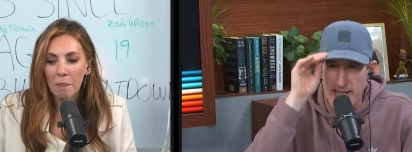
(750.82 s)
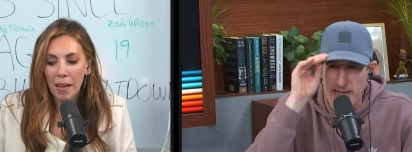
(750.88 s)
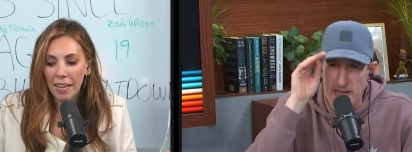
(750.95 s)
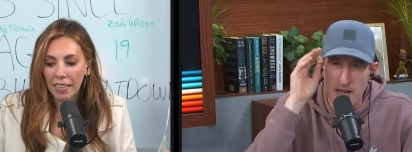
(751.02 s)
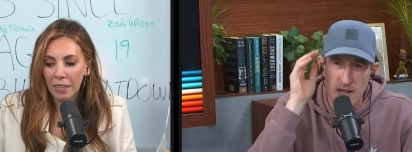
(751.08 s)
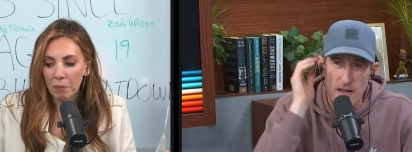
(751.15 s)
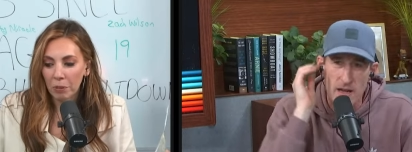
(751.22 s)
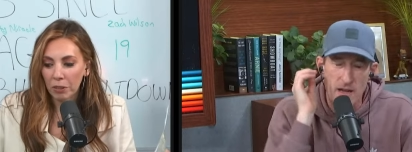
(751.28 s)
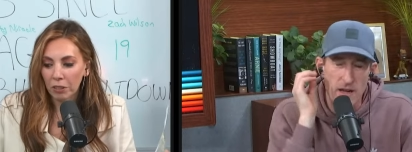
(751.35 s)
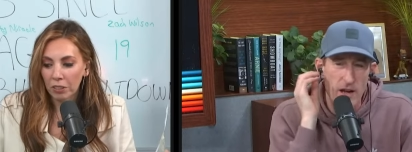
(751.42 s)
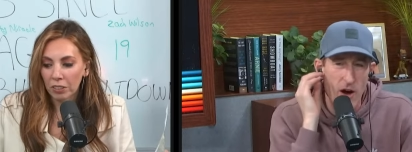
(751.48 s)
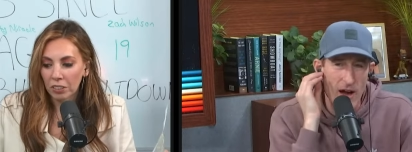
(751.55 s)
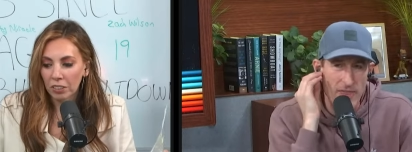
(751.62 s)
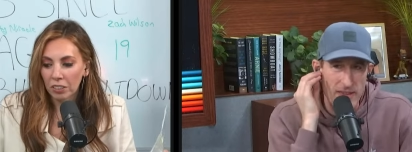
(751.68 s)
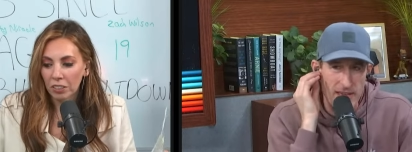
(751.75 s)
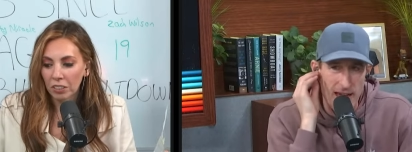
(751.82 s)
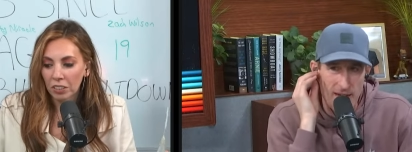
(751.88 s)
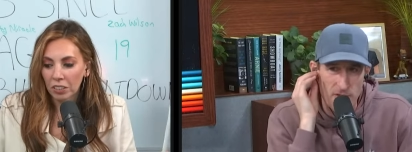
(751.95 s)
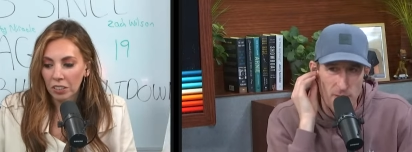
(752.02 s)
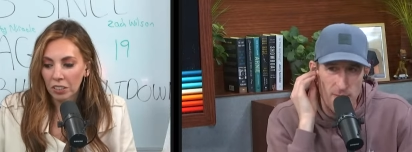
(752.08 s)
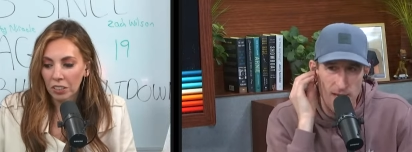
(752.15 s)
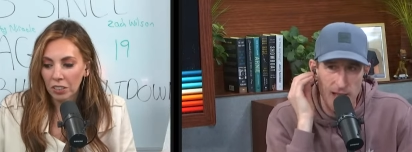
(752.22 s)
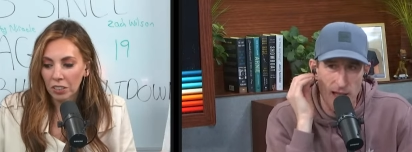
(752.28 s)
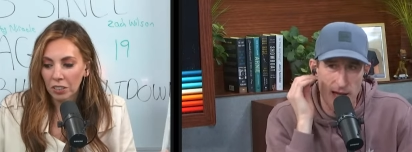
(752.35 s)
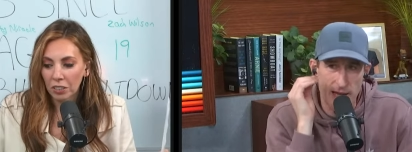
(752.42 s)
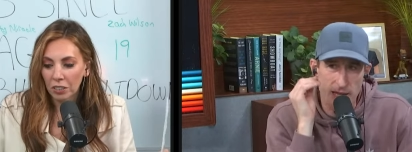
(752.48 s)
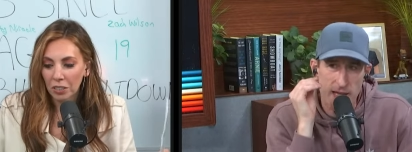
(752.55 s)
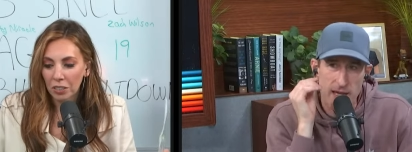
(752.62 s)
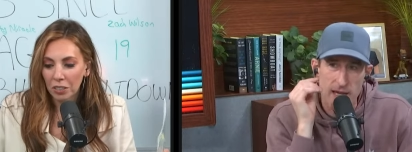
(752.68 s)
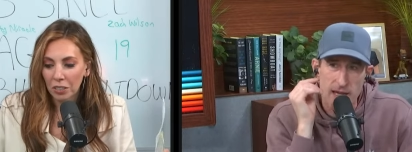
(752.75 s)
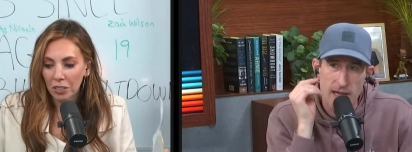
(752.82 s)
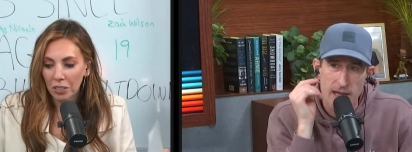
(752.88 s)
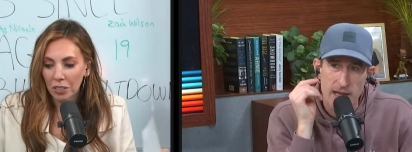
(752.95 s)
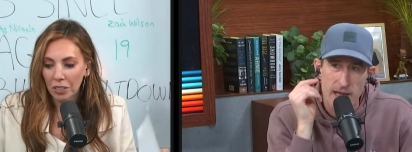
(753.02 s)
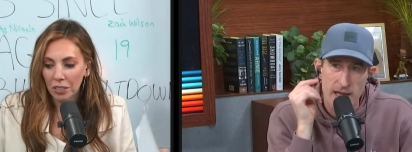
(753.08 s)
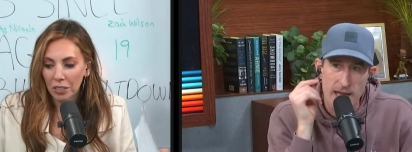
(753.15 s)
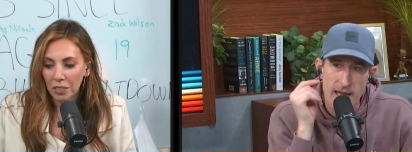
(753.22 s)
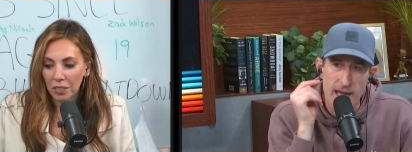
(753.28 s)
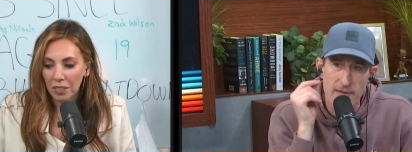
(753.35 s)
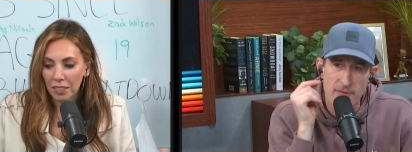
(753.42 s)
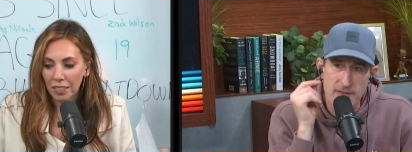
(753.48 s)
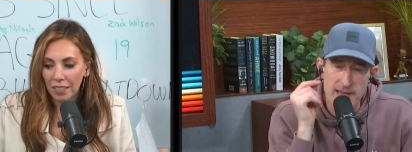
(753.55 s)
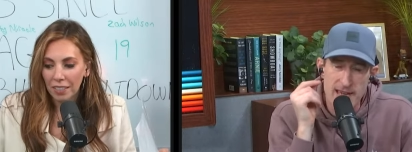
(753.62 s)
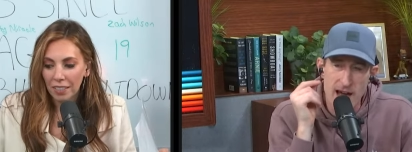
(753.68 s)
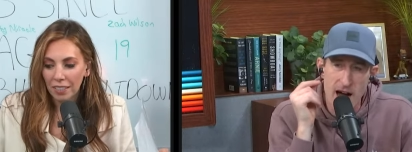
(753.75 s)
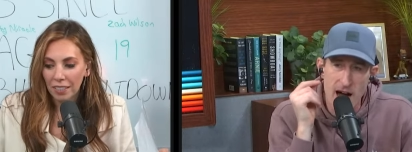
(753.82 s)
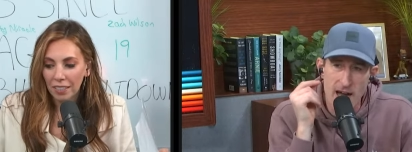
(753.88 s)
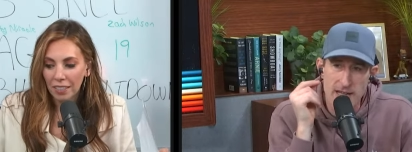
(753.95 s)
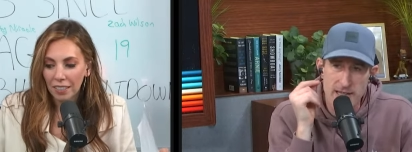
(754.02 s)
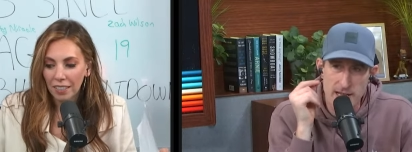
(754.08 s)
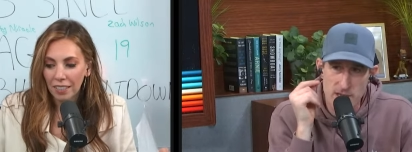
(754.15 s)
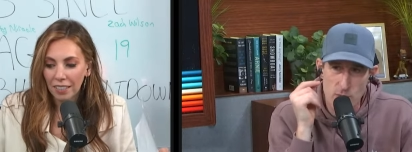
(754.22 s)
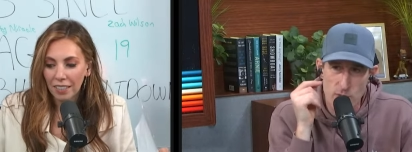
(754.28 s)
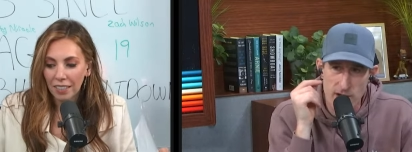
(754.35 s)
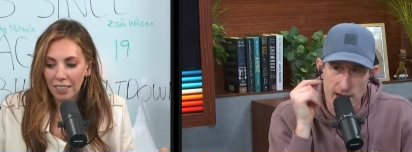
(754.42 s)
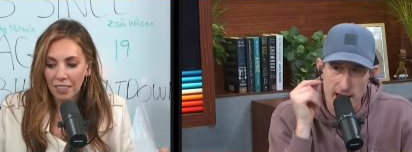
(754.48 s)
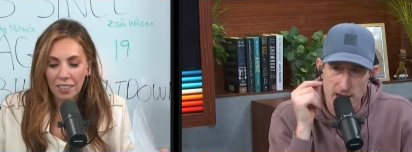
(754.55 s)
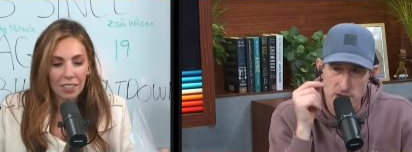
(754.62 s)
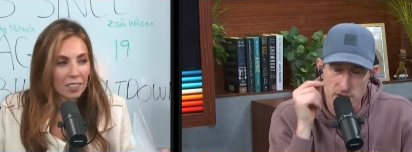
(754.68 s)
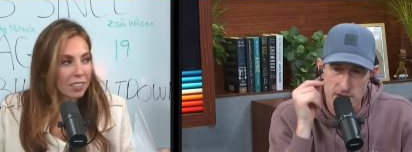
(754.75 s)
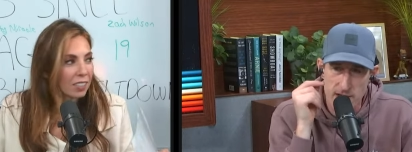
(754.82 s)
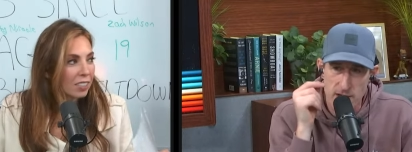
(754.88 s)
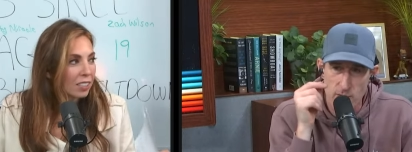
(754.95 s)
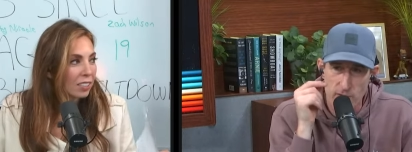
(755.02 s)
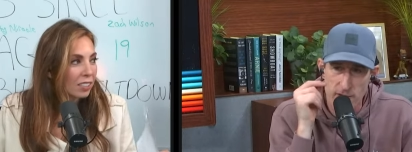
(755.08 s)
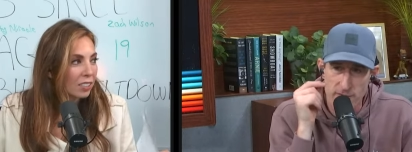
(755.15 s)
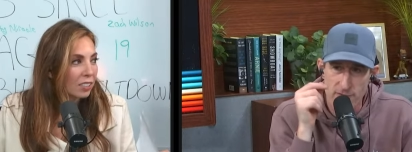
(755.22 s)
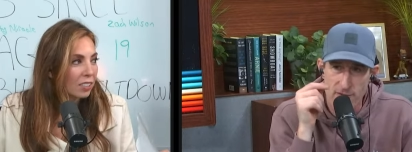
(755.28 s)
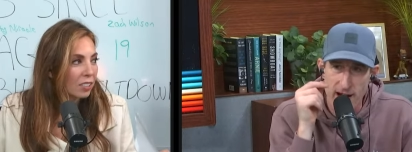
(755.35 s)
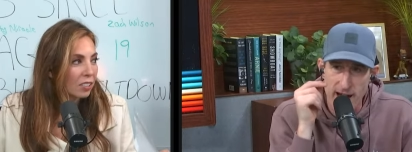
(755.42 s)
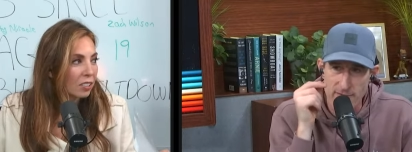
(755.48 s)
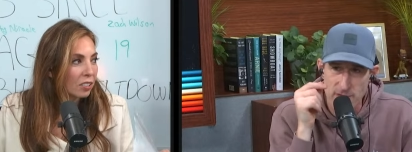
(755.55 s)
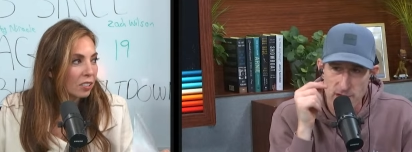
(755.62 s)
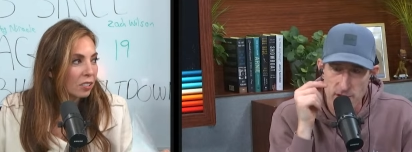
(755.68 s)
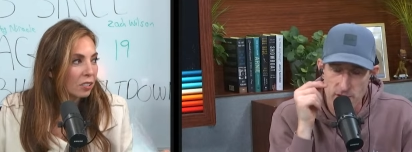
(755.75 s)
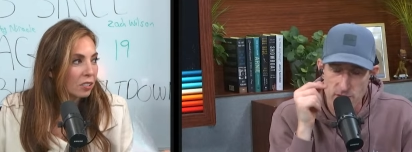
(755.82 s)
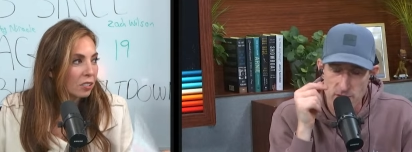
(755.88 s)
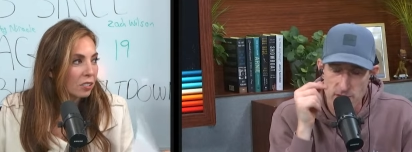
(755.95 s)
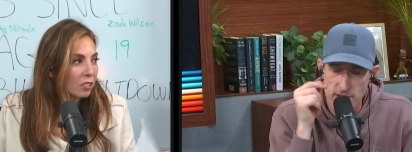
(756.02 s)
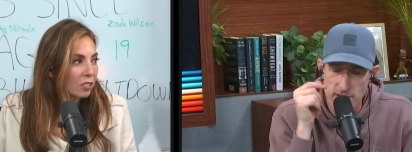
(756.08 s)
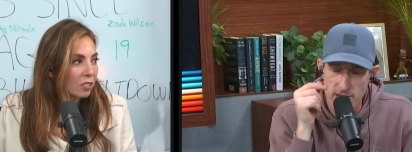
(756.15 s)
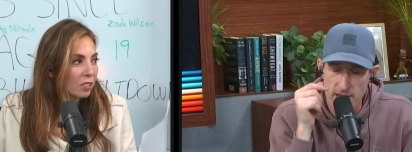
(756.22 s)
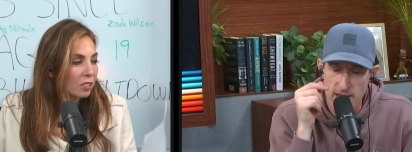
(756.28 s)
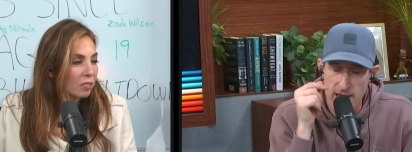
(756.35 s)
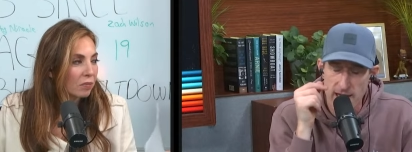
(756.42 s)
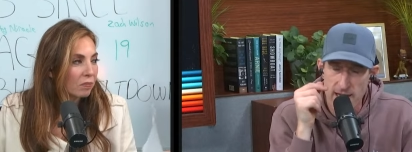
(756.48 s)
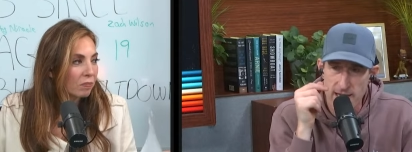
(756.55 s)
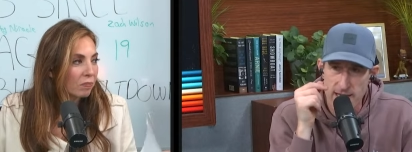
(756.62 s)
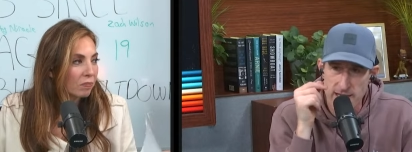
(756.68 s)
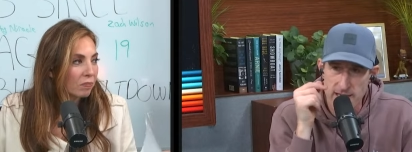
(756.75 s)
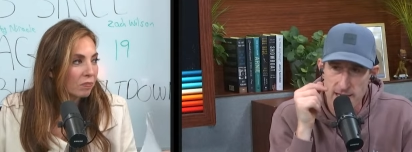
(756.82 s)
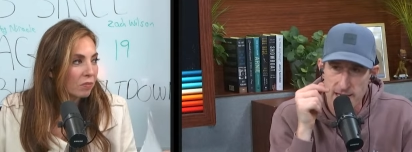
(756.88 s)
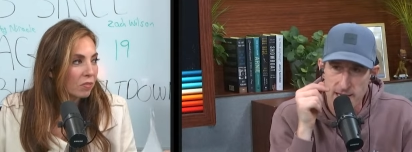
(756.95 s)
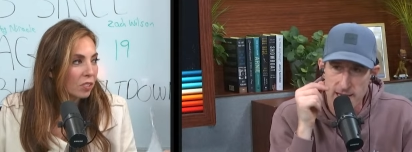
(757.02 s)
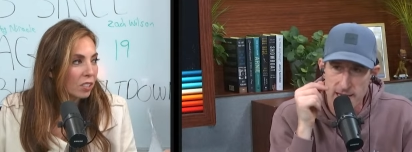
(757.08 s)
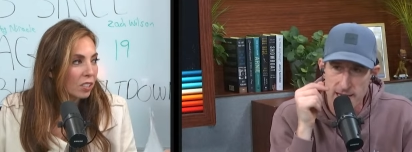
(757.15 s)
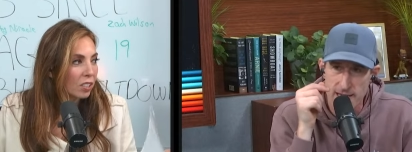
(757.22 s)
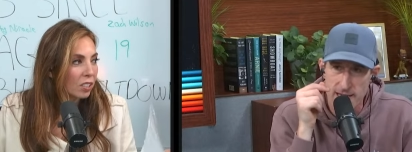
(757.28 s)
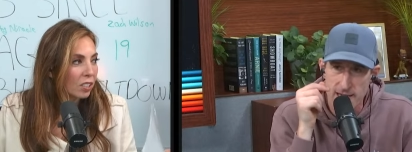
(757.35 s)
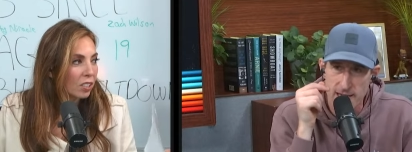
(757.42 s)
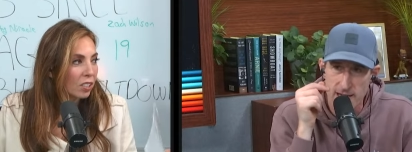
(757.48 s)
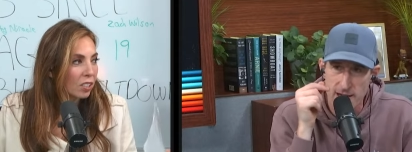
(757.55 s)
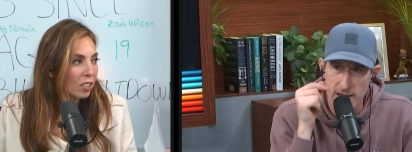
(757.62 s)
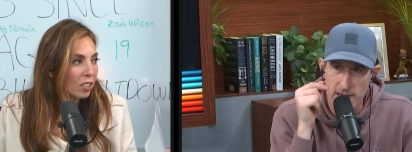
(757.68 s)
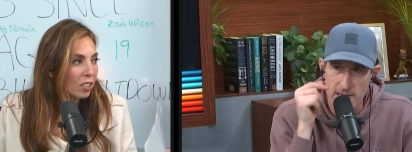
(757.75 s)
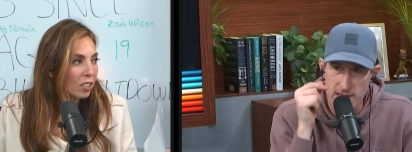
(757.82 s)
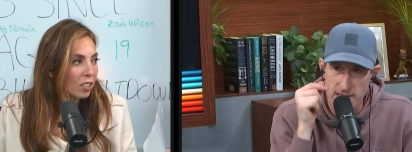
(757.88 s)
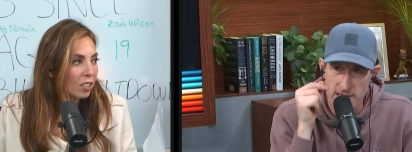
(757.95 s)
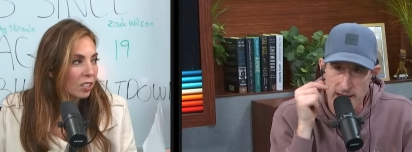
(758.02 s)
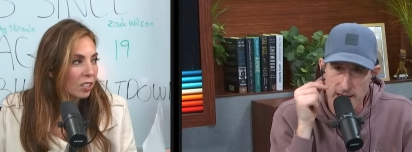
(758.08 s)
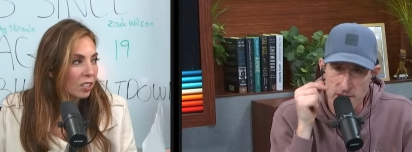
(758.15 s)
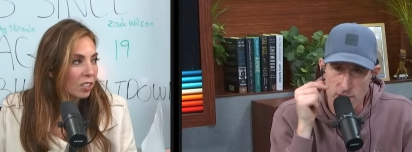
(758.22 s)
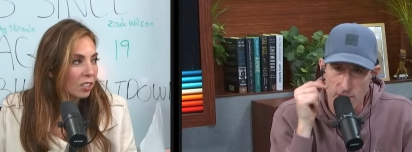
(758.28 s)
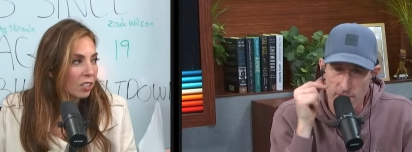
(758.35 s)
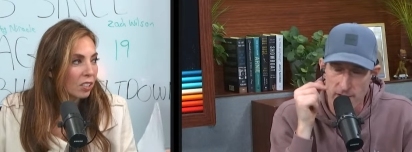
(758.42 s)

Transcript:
Speaker 1: At it, Maggie and Perl. No, I think you have to be like, if Deion doesn't win a national title within five years, is he a success or a